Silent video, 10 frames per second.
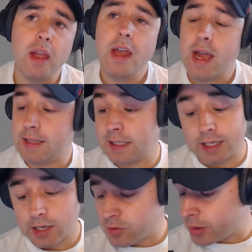And then like
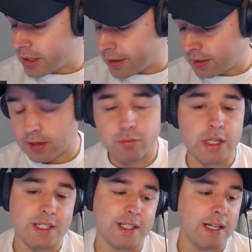everybody, I think
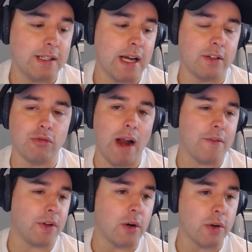everybody's seen that
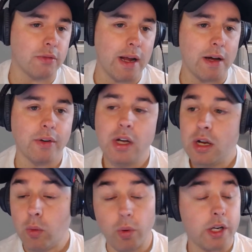graphic going around.
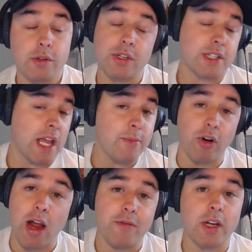We're going to use the same
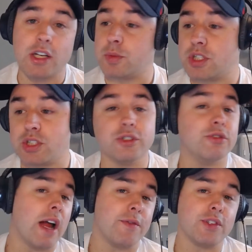graphic because we steal
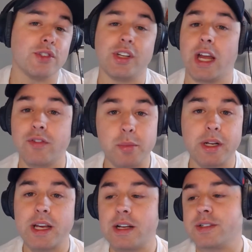graphics just like
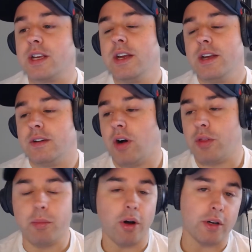everybody else. Oh, the
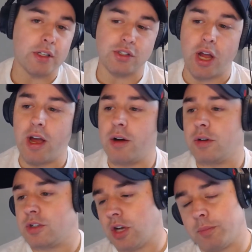market is down and
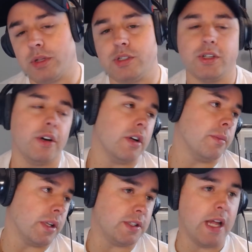it's up in this area,
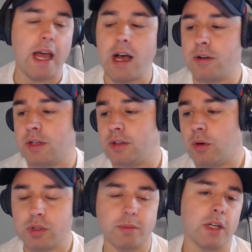but it's down and no
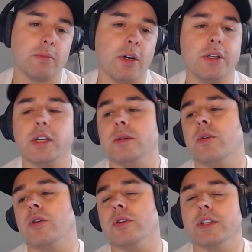one's making money
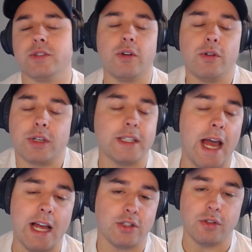anymore. And there's a whole
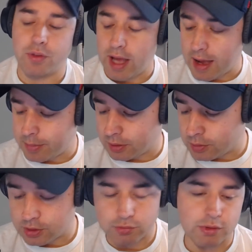catastrophe happening, which
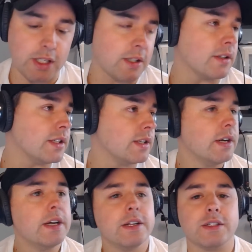is ridiculous.
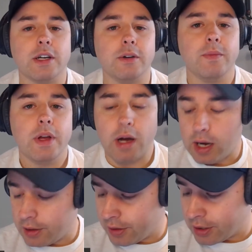So
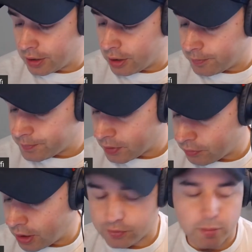there you go. Right
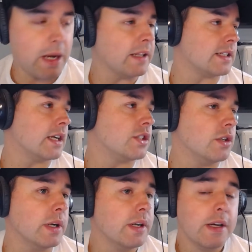off the bat, let's get to it.